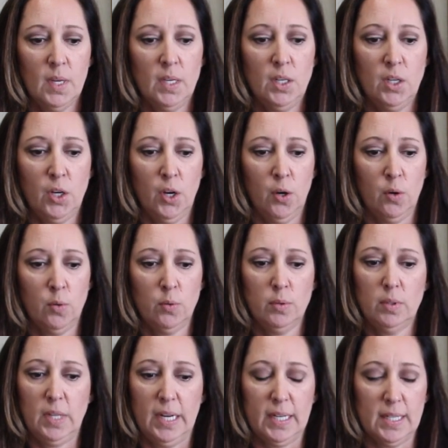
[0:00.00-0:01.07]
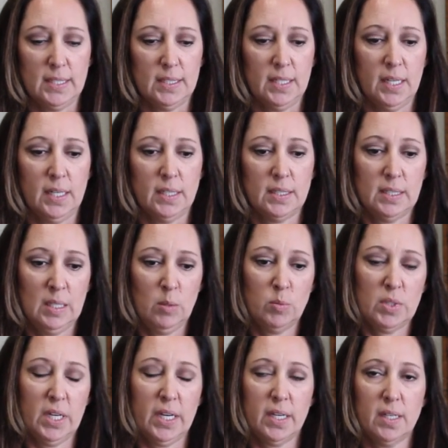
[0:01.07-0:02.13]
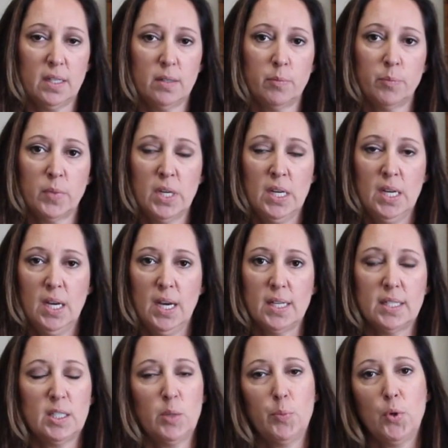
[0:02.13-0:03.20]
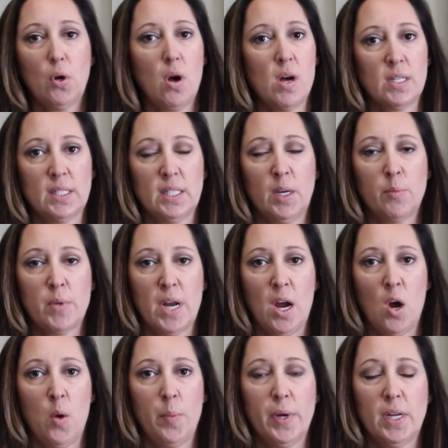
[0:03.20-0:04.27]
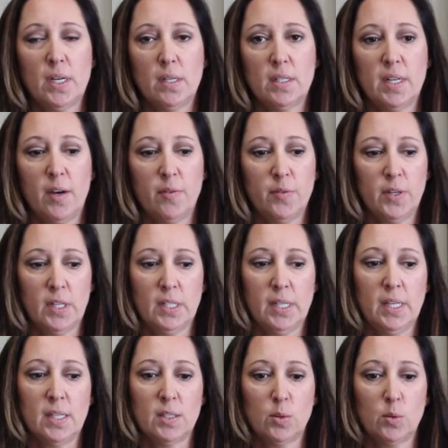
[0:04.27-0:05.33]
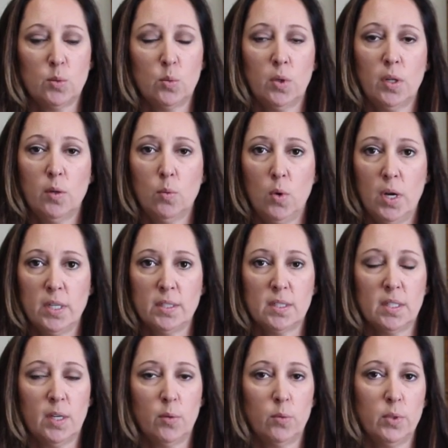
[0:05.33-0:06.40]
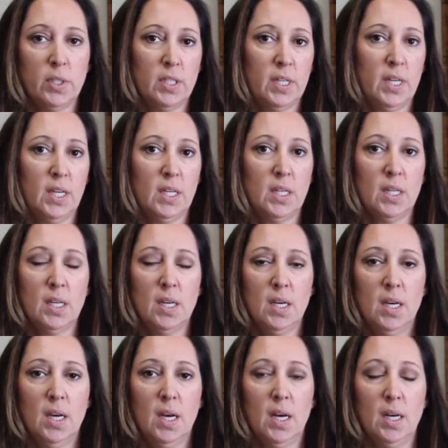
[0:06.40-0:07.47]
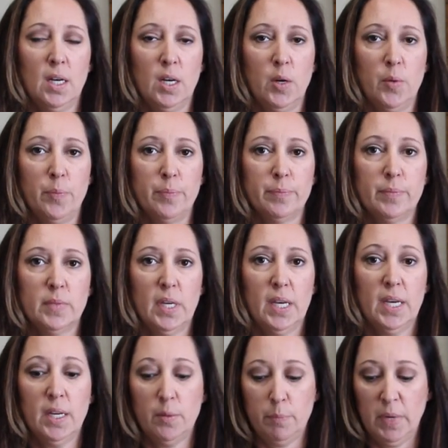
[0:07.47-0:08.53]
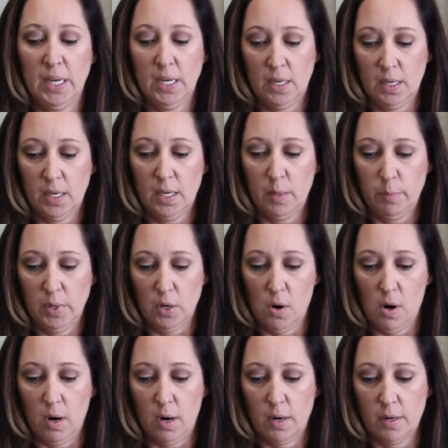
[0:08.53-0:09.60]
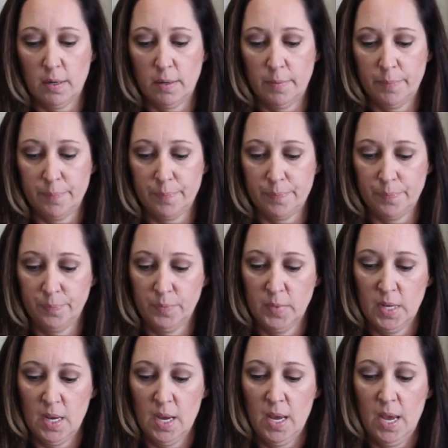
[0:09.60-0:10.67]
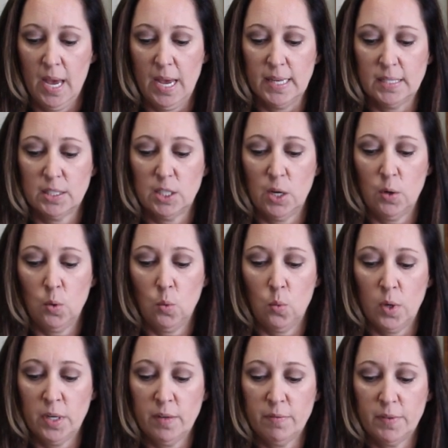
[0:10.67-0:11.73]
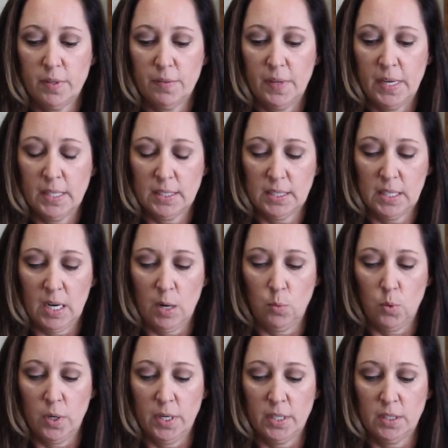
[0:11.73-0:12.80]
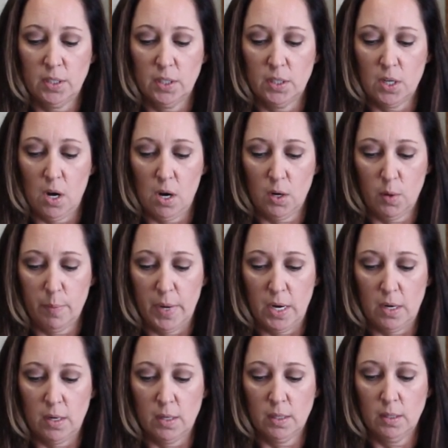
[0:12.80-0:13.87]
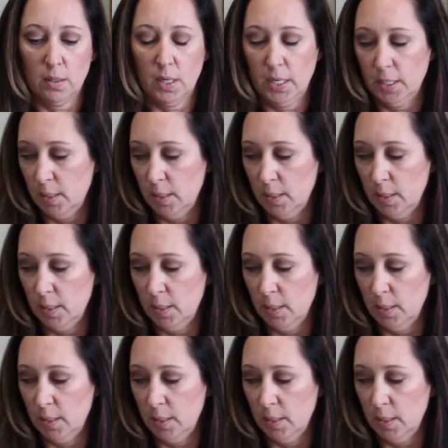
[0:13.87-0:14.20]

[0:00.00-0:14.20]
you know, like I said, it seems like a simple concept now, but definitely this was one of the ones that really hit me, and it hit me hard. And so one of the things that I wanted to talk about,